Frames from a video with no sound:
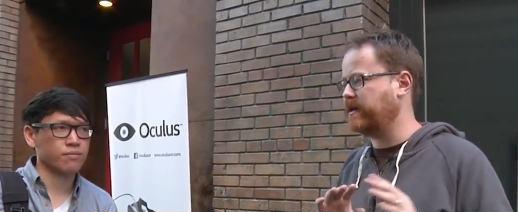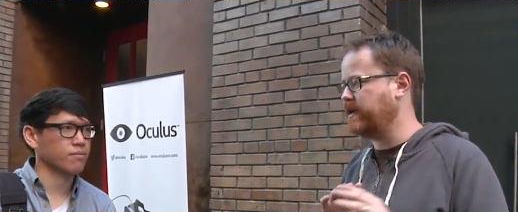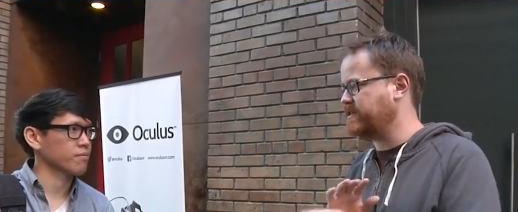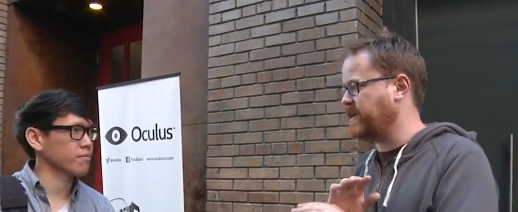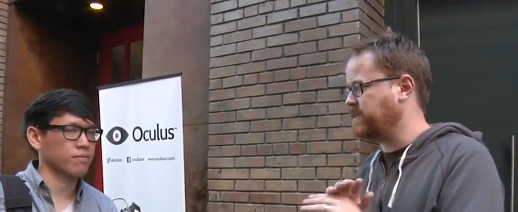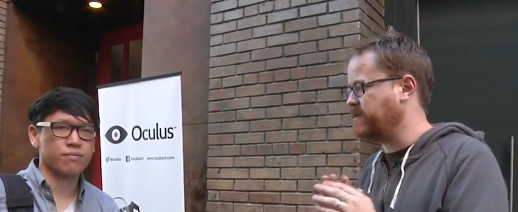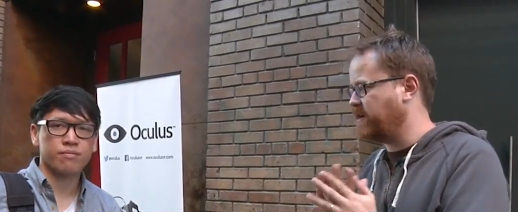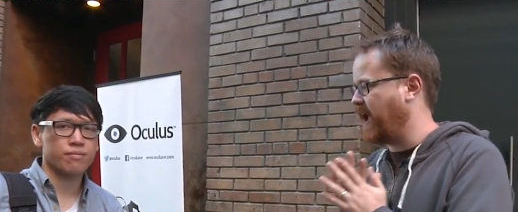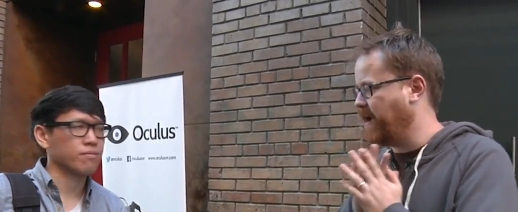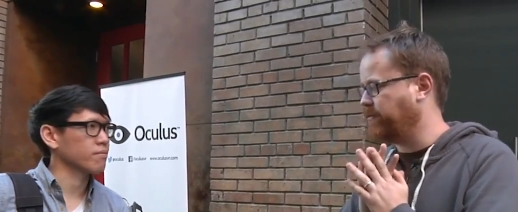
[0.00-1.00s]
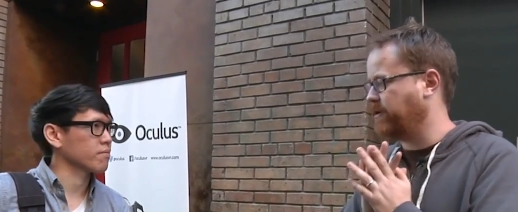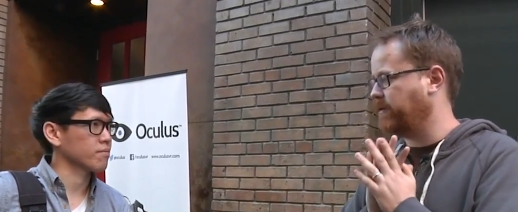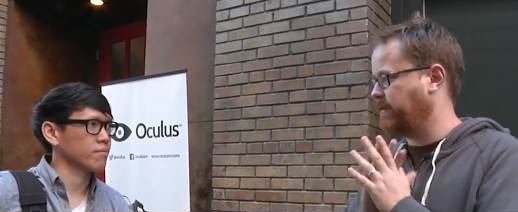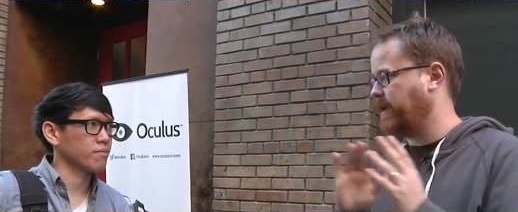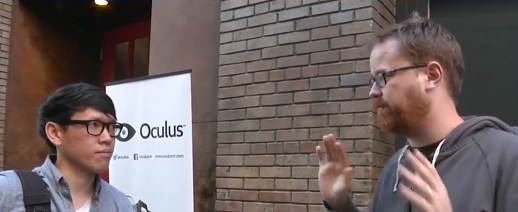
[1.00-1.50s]
Speaker 1: It's not something you're ever
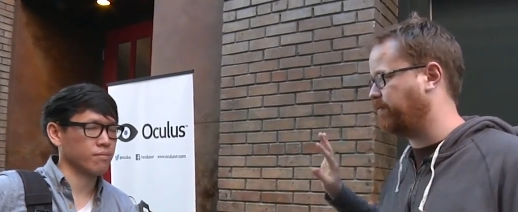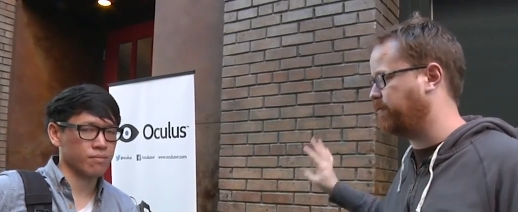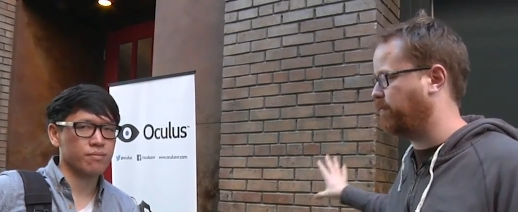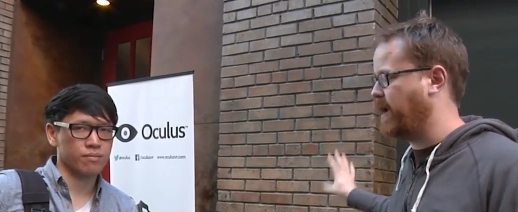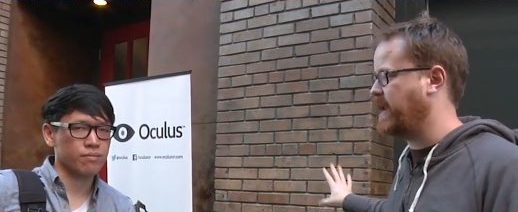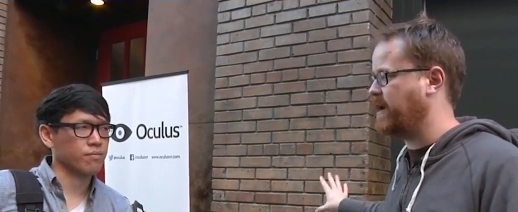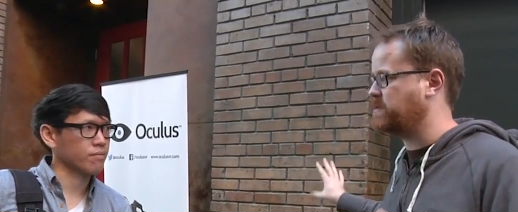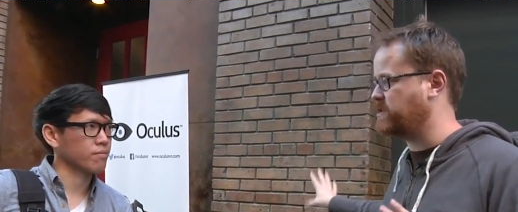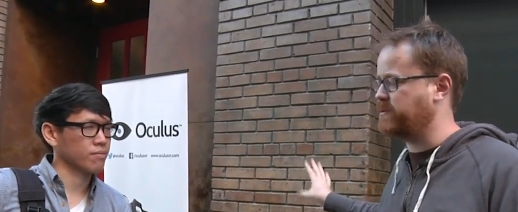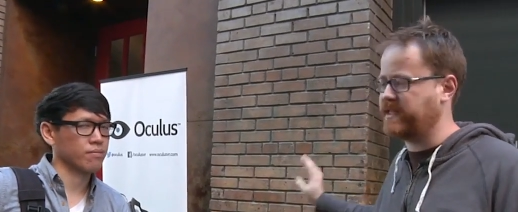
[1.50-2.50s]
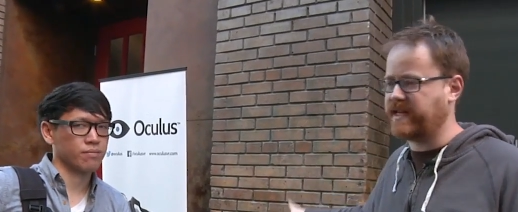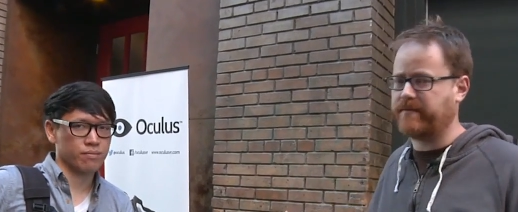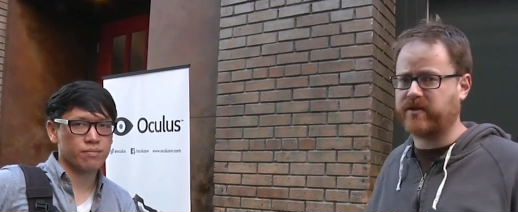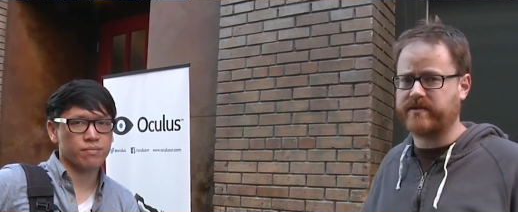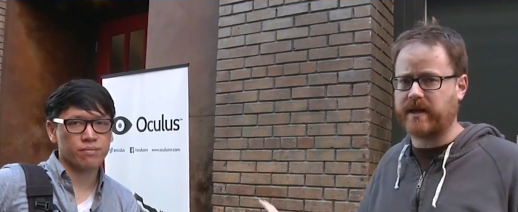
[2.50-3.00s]
gonna, like for, for, right now, especially with the
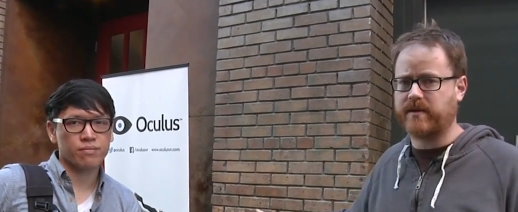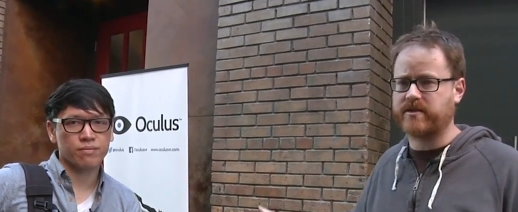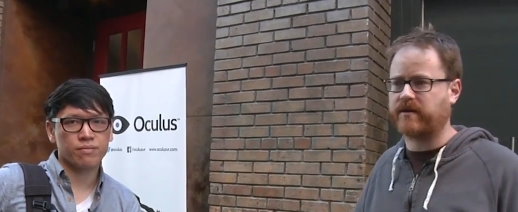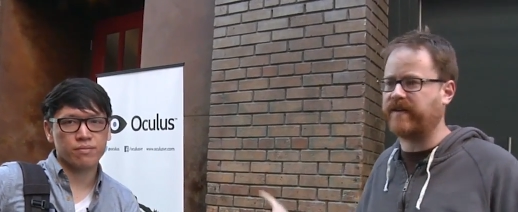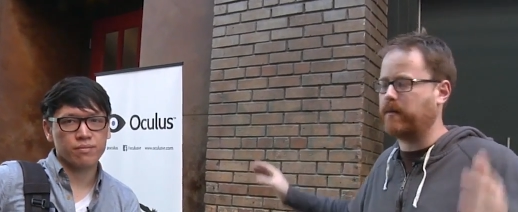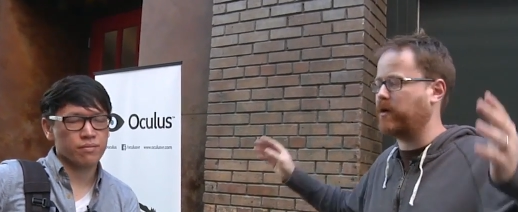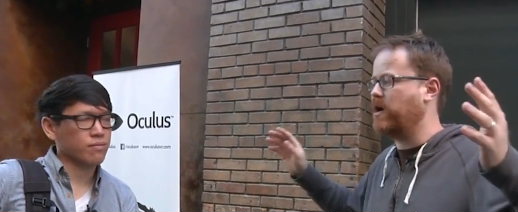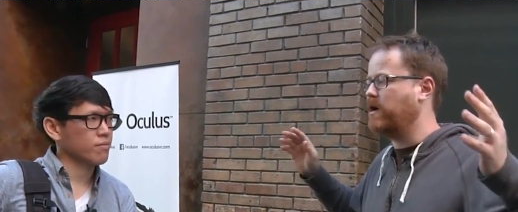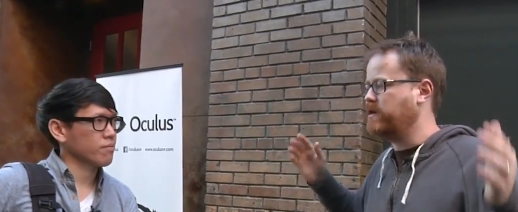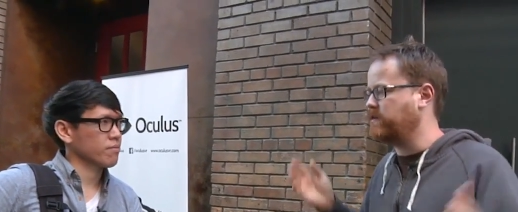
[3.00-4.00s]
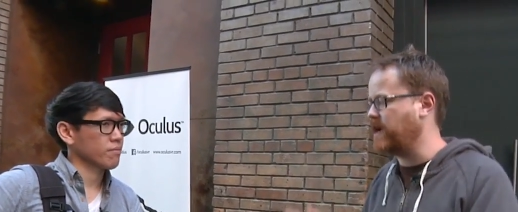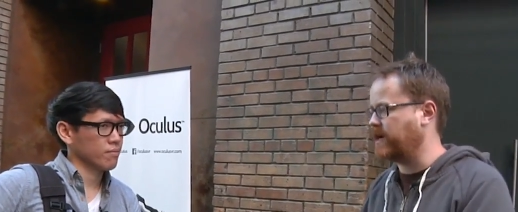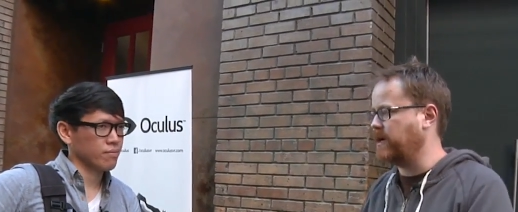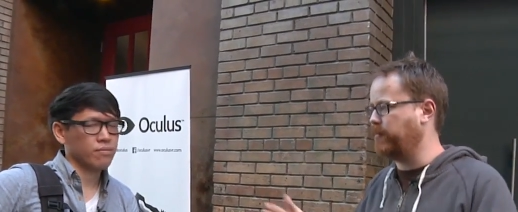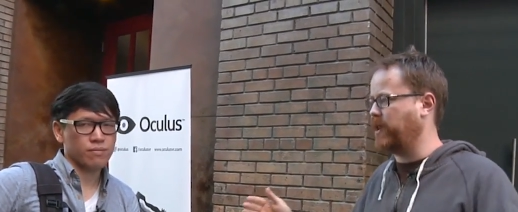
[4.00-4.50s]
demo, demos that are available. You're not
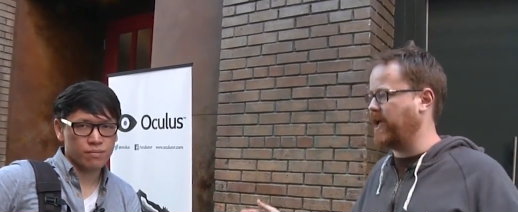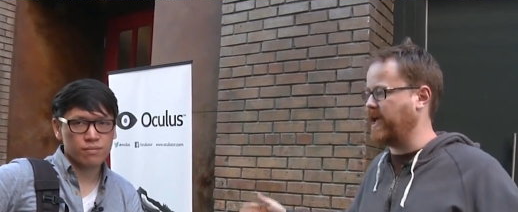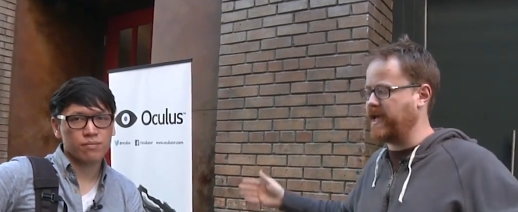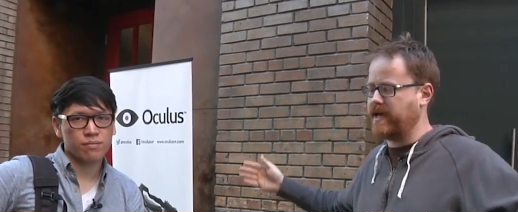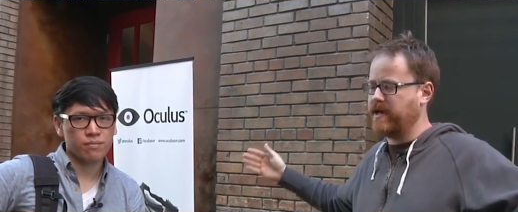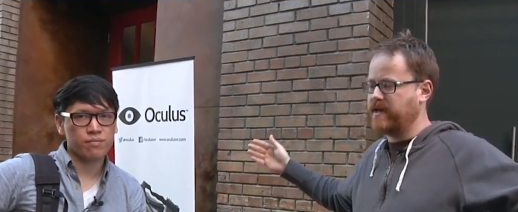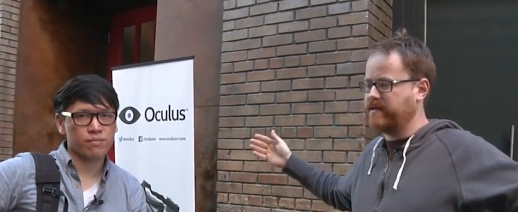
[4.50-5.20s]
going to play